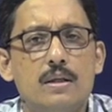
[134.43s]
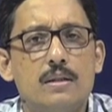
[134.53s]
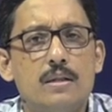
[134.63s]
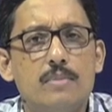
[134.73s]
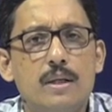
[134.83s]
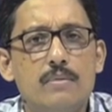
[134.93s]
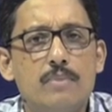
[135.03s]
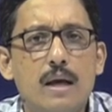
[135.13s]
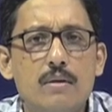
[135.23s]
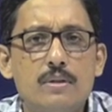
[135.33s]
Then many
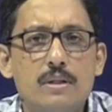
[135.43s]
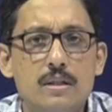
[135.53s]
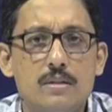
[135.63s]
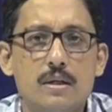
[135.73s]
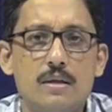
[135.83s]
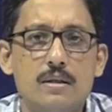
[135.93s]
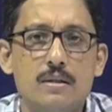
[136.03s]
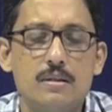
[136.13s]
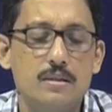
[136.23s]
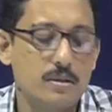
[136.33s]
biological
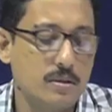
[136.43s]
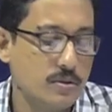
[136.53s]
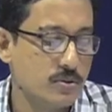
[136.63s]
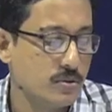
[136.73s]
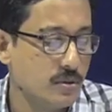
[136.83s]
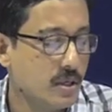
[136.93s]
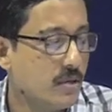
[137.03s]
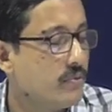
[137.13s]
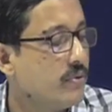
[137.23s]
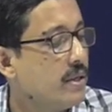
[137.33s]
journals. These are also
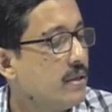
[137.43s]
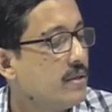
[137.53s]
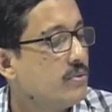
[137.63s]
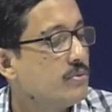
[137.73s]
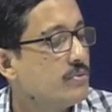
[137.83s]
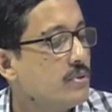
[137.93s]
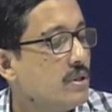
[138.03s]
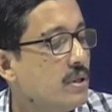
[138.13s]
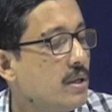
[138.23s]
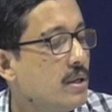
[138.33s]
very useful,